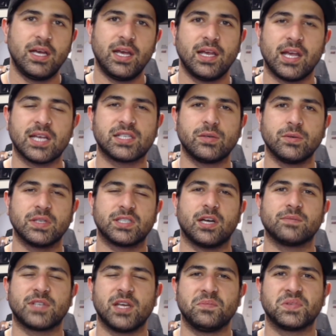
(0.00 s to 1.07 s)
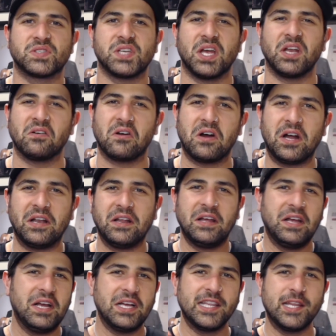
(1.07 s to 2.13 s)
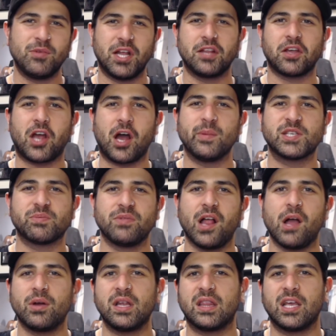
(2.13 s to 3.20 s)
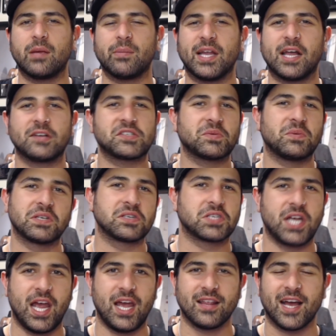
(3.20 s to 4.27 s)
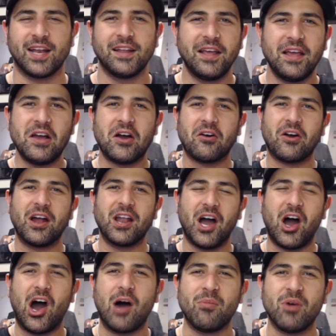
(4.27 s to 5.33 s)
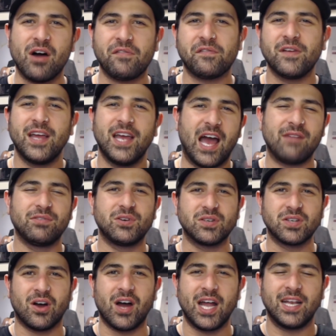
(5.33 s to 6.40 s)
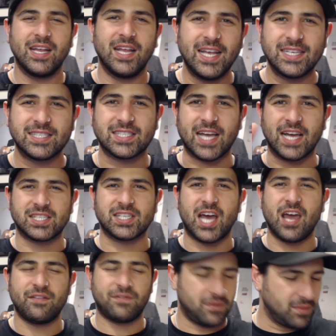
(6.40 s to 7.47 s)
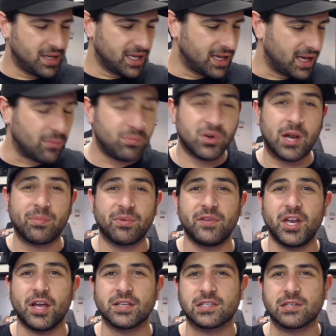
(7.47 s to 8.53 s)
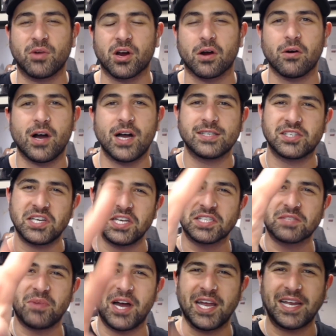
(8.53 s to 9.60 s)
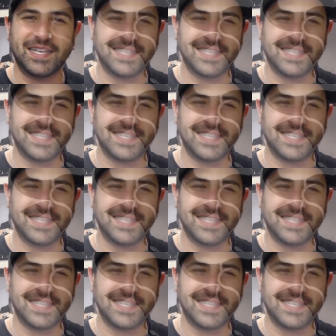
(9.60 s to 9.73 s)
gets you in the top 10%. All right, let me know in the comments below what you think about that. I just wanted to share that. All right, I'm off. Have a good night, stay safe, put up a video tomorrow. All right, cheers, bye.